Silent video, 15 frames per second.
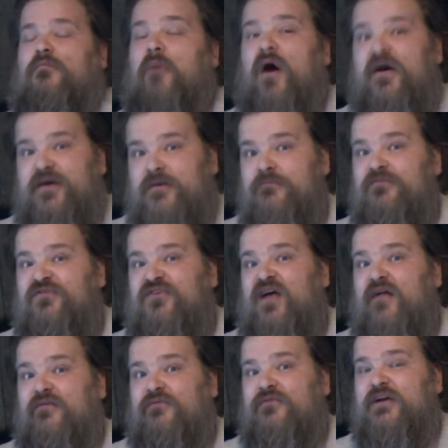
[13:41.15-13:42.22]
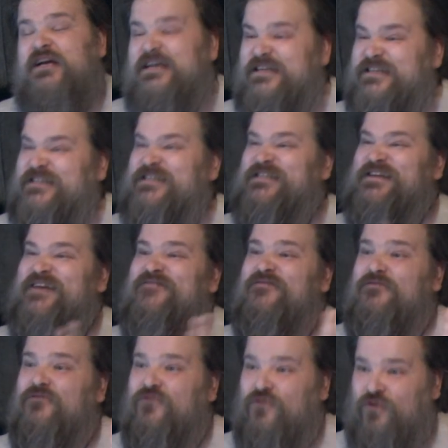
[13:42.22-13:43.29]
by himself,
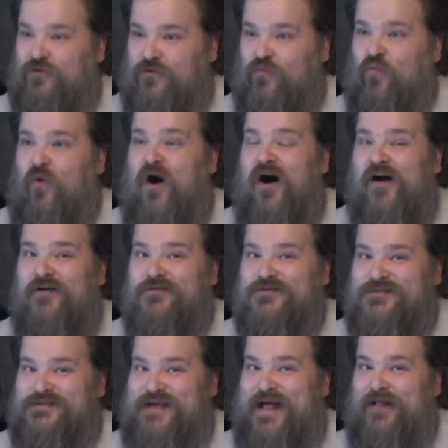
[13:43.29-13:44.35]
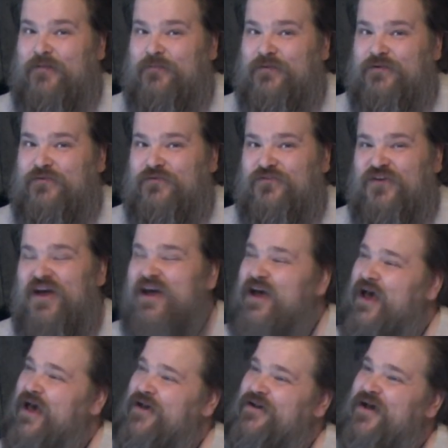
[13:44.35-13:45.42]
several wild salmons,
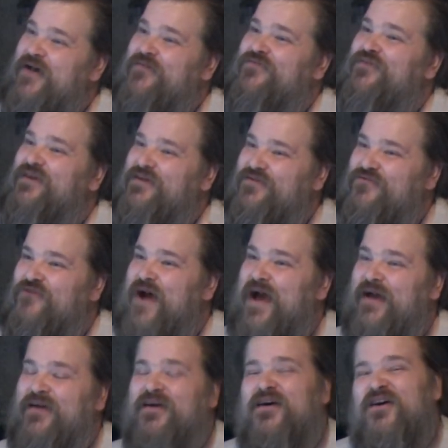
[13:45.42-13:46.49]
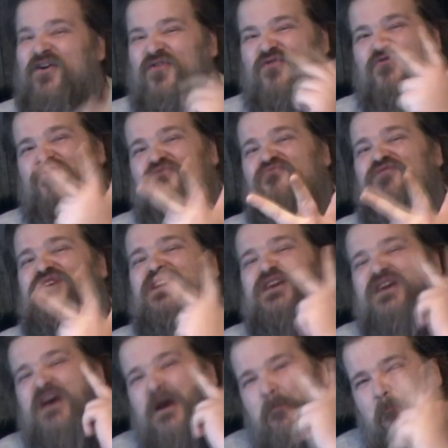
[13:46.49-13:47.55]
and then he drank
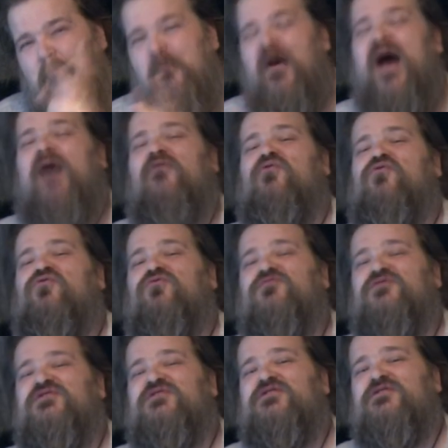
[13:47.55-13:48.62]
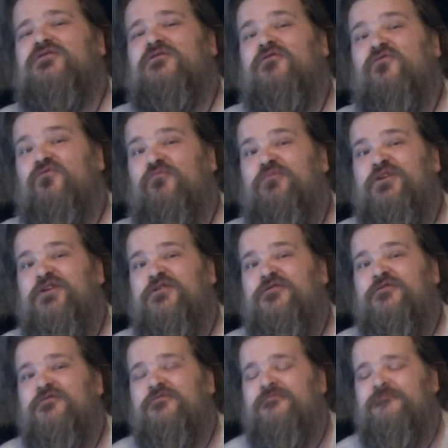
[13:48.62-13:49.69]
three barrels of
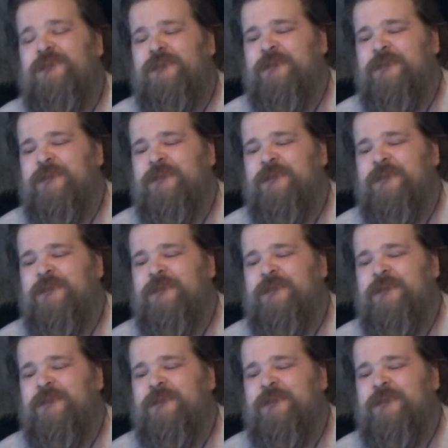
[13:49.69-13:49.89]
beer.